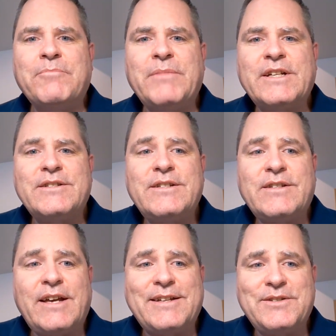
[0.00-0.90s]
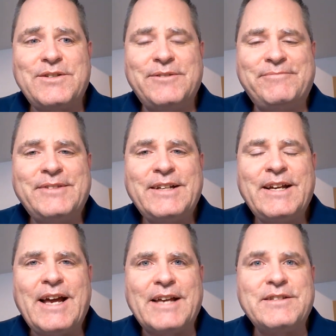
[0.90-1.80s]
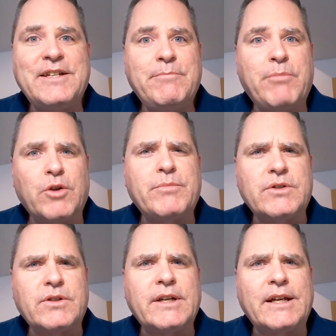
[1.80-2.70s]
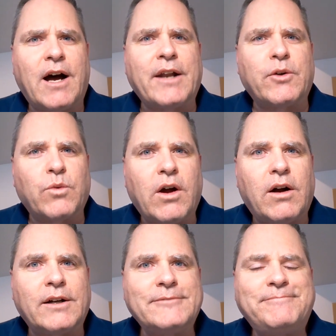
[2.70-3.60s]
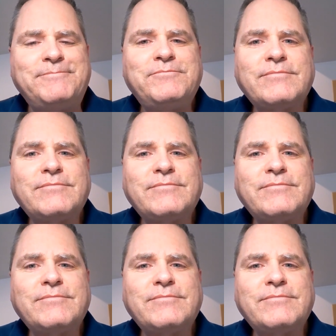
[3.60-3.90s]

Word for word: Because he says, as he purposely got it wrong,